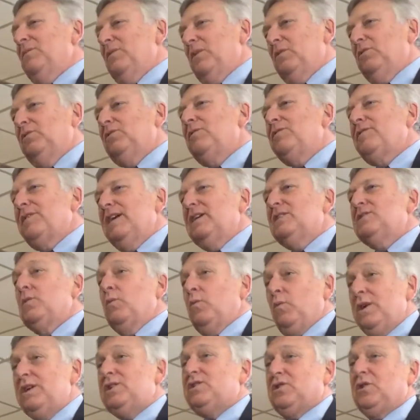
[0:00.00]
Those are things
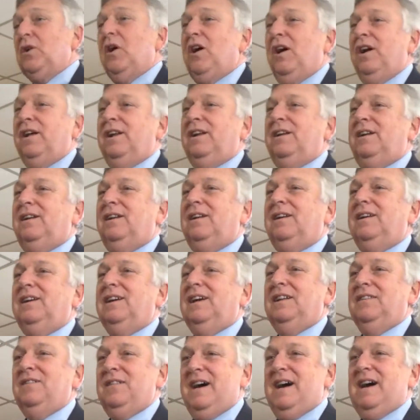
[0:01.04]
that we started
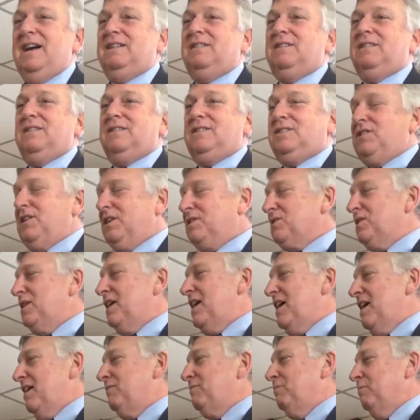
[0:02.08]
in that
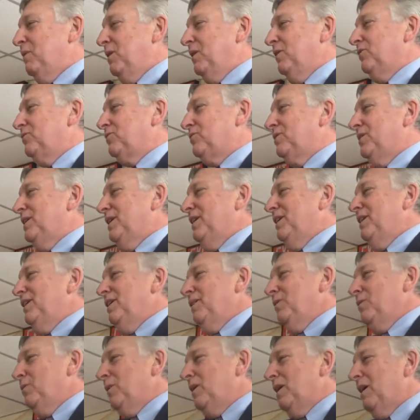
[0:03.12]
6.5 months
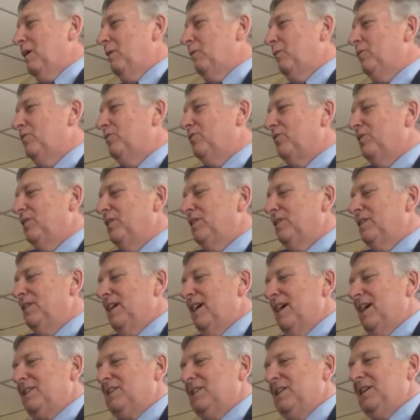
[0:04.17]
when I was
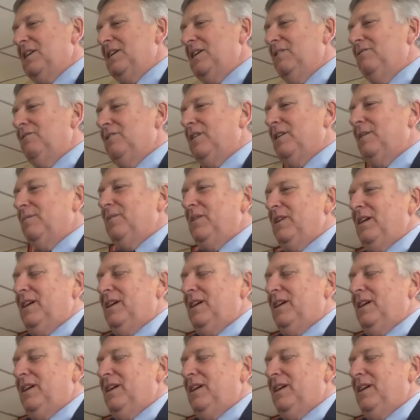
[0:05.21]
acting governor.